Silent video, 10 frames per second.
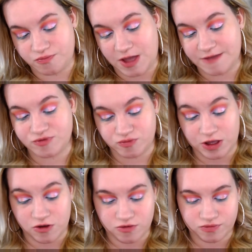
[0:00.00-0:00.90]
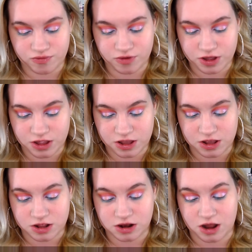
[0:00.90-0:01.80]
512.
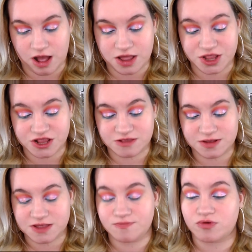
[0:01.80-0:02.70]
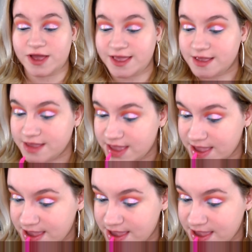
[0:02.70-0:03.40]
This is really bright.